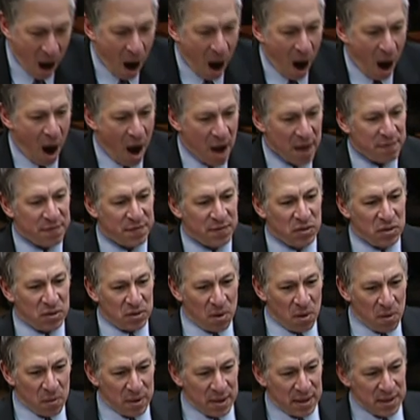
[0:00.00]
I've
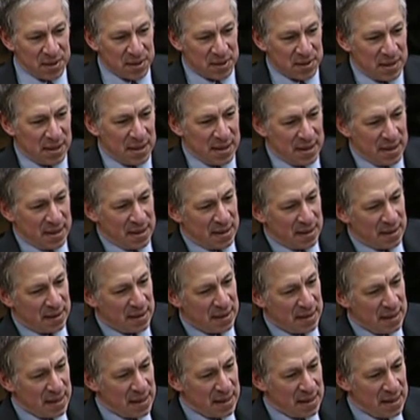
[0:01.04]
noticed
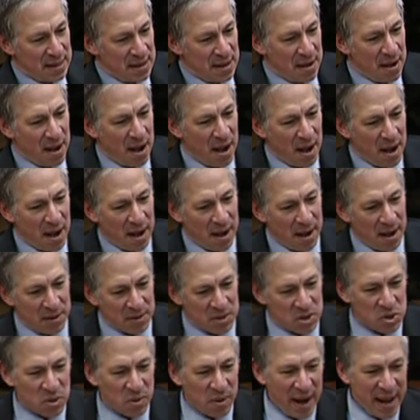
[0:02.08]
the
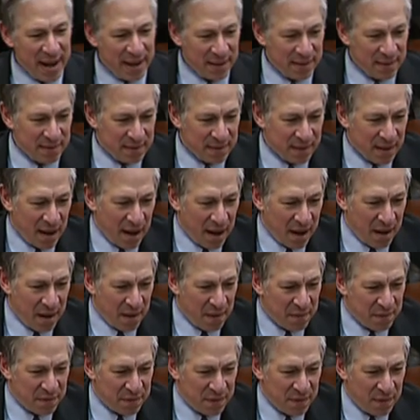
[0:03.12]
trend
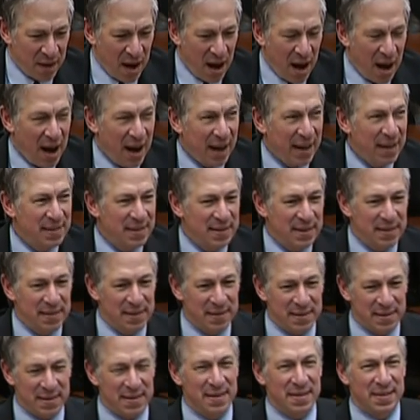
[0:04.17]
of
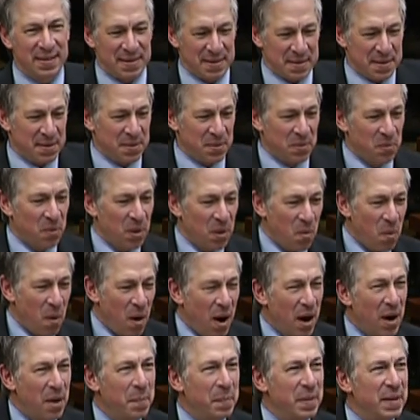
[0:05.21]
heightened
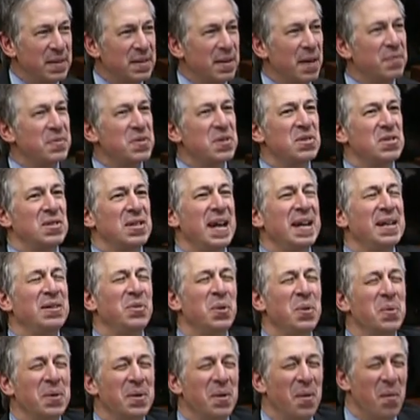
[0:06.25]
requirement of
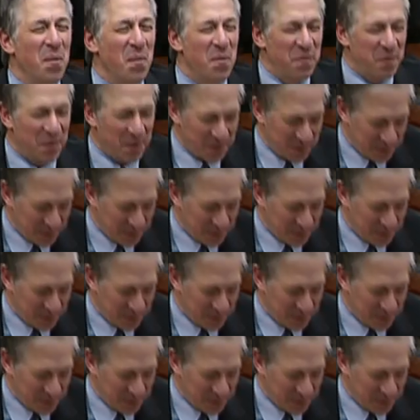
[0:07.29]
sainthood over